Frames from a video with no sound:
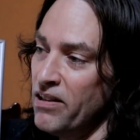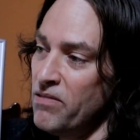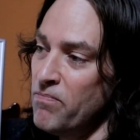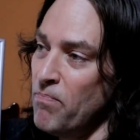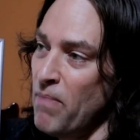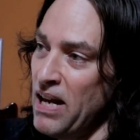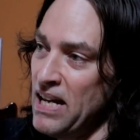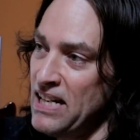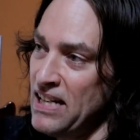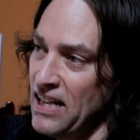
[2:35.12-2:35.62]

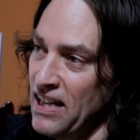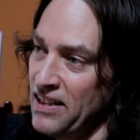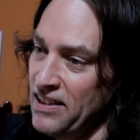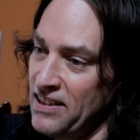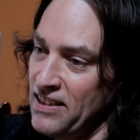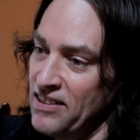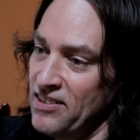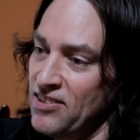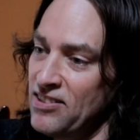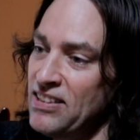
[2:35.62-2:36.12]
make
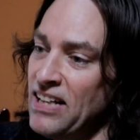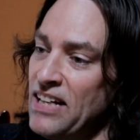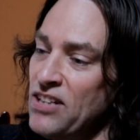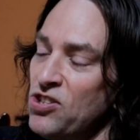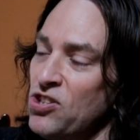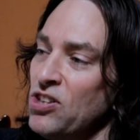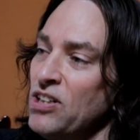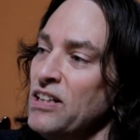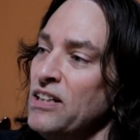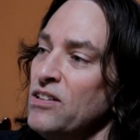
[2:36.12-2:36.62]

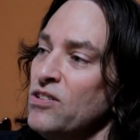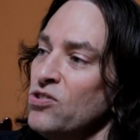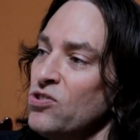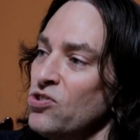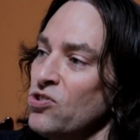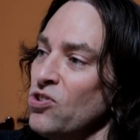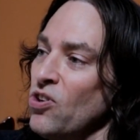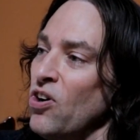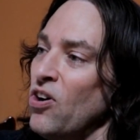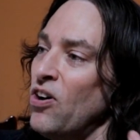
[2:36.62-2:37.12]

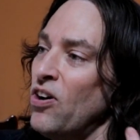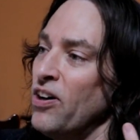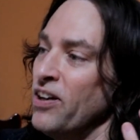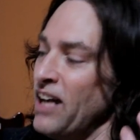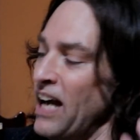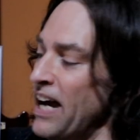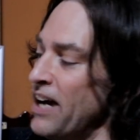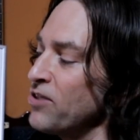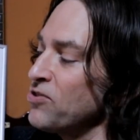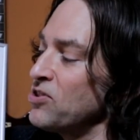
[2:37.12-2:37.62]
concessions on
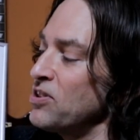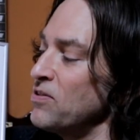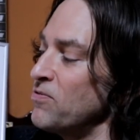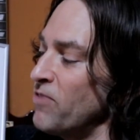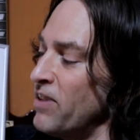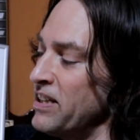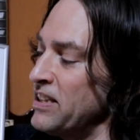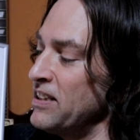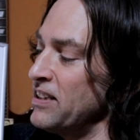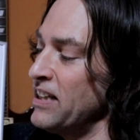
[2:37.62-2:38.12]
housing
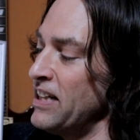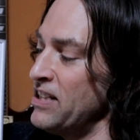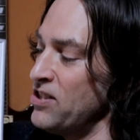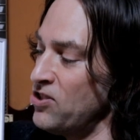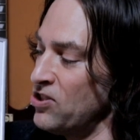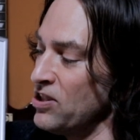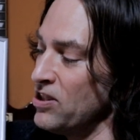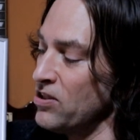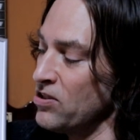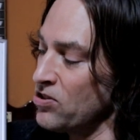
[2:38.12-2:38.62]

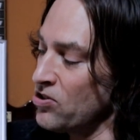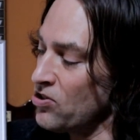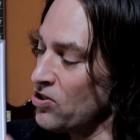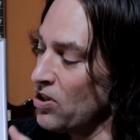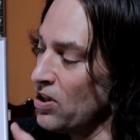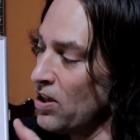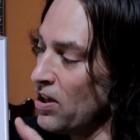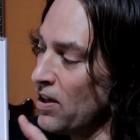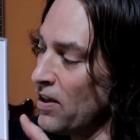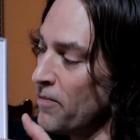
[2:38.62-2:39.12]
regulations
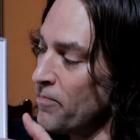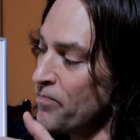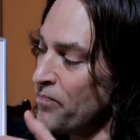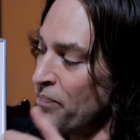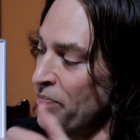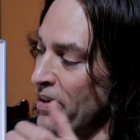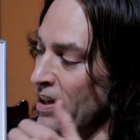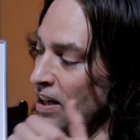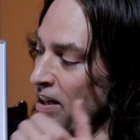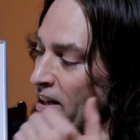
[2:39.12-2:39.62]

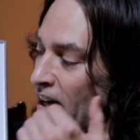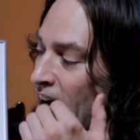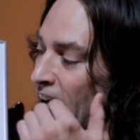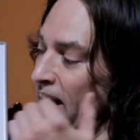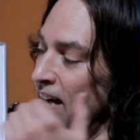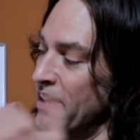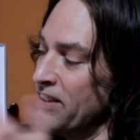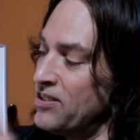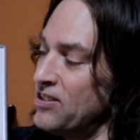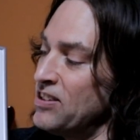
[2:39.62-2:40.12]

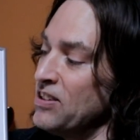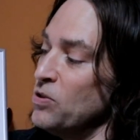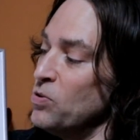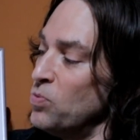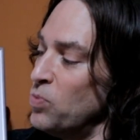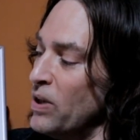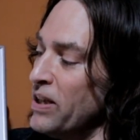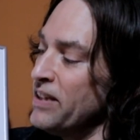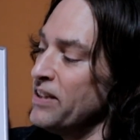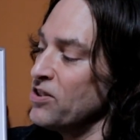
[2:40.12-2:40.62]
to
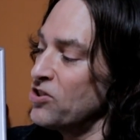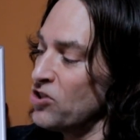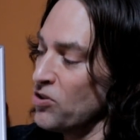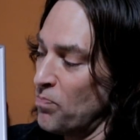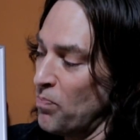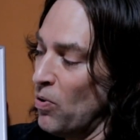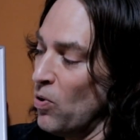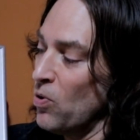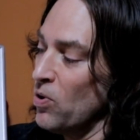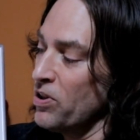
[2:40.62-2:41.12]
win the
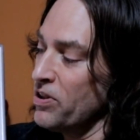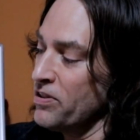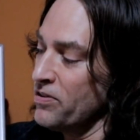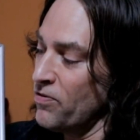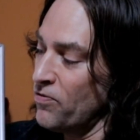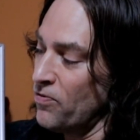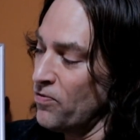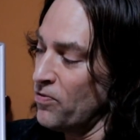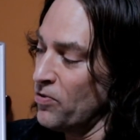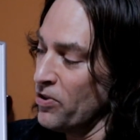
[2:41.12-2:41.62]
support
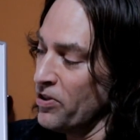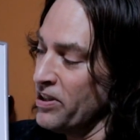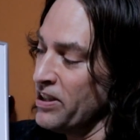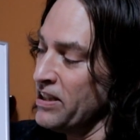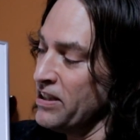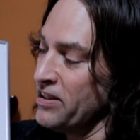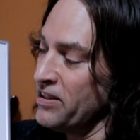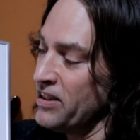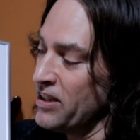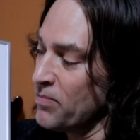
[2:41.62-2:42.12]
for
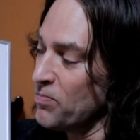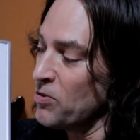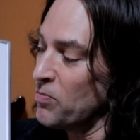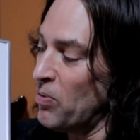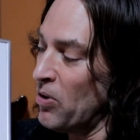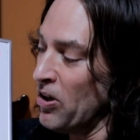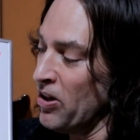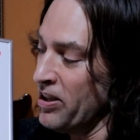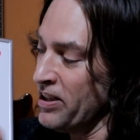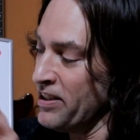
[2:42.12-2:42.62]
the Liberal
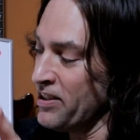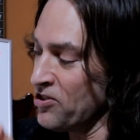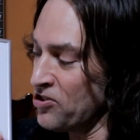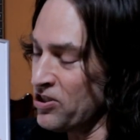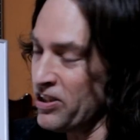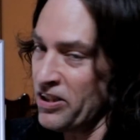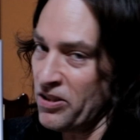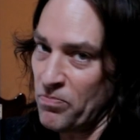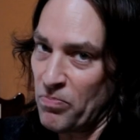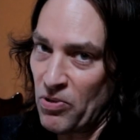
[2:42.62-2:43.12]
Party and the
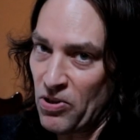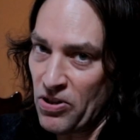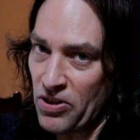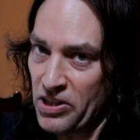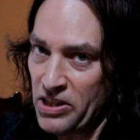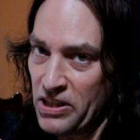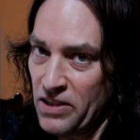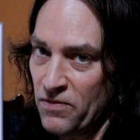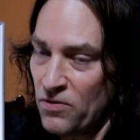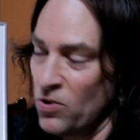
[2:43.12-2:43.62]
Center
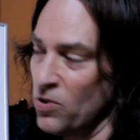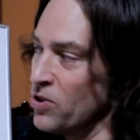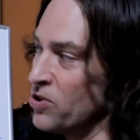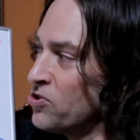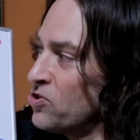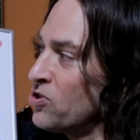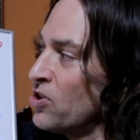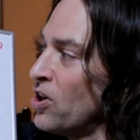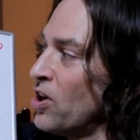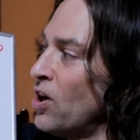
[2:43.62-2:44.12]
Party. Of
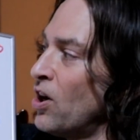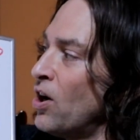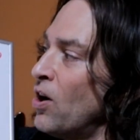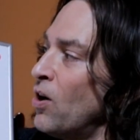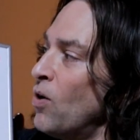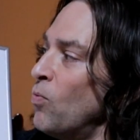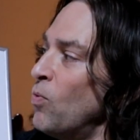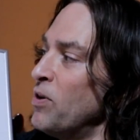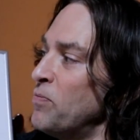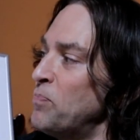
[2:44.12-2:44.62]
course,
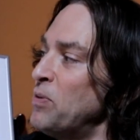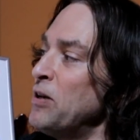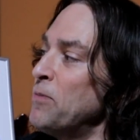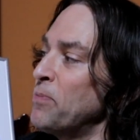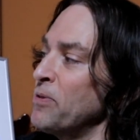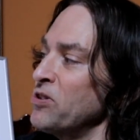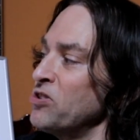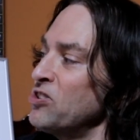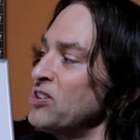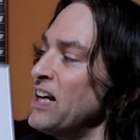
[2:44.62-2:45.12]
what
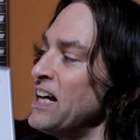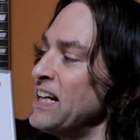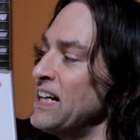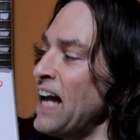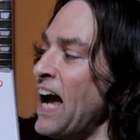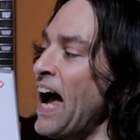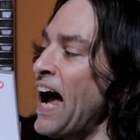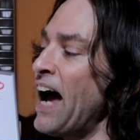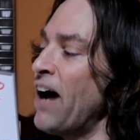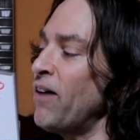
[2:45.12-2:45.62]
people are saying
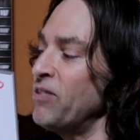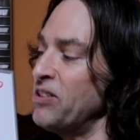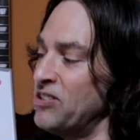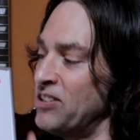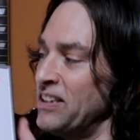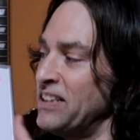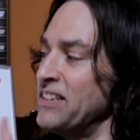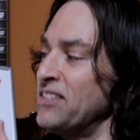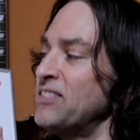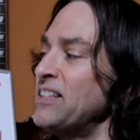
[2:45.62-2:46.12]
now is
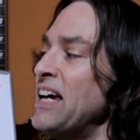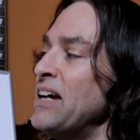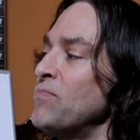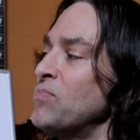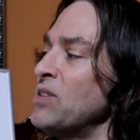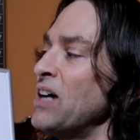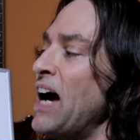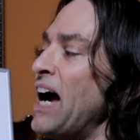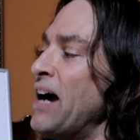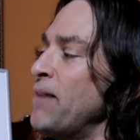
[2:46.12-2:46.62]
at the same
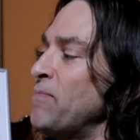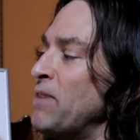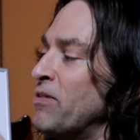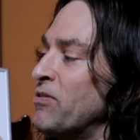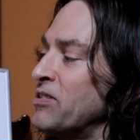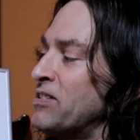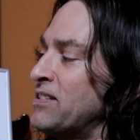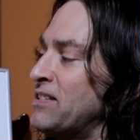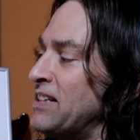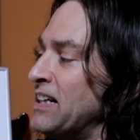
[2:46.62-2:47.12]
time they
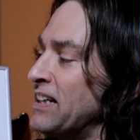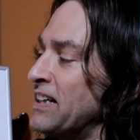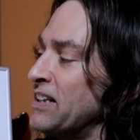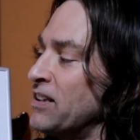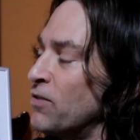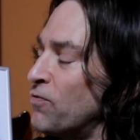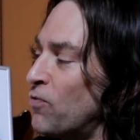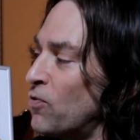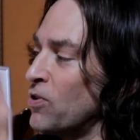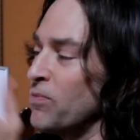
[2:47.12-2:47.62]
were telling
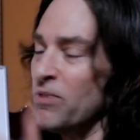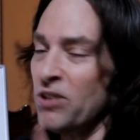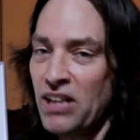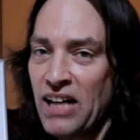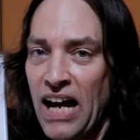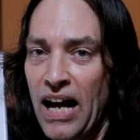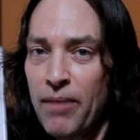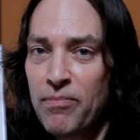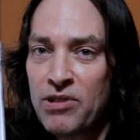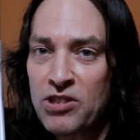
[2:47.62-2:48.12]
the former
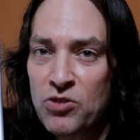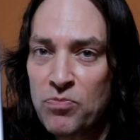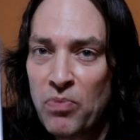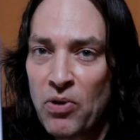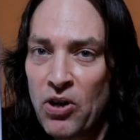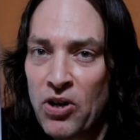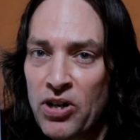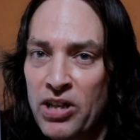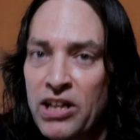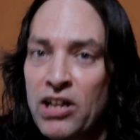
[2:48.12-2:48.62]
Communist
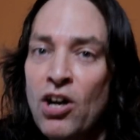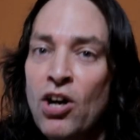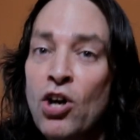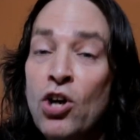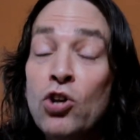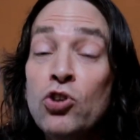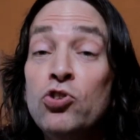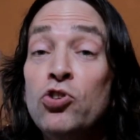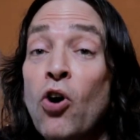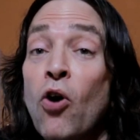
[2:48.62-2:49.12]
Party,
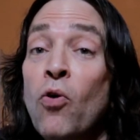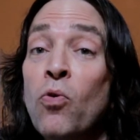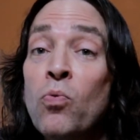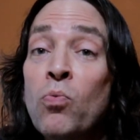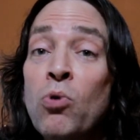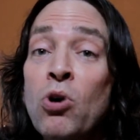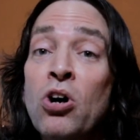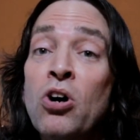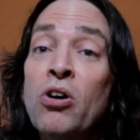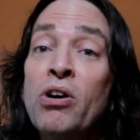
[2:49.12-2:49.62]

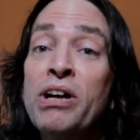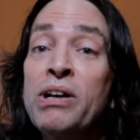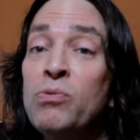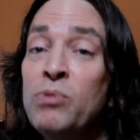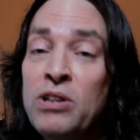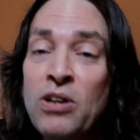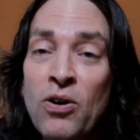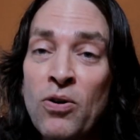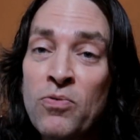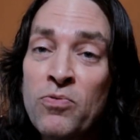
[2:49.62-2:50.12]
don't worry,
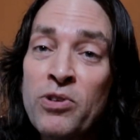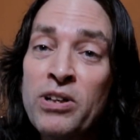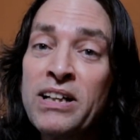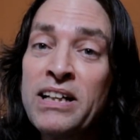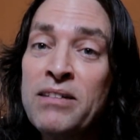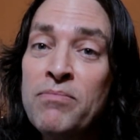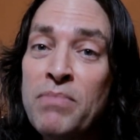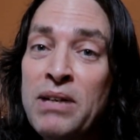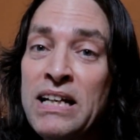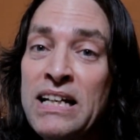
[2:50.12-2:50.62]
we don't
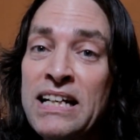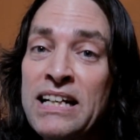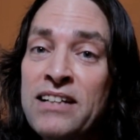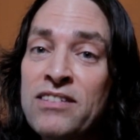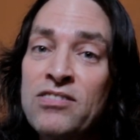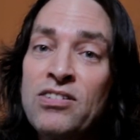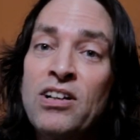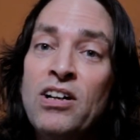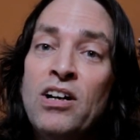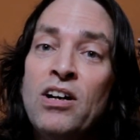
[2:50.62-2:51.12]
really mean
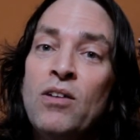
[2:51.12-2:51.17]
it.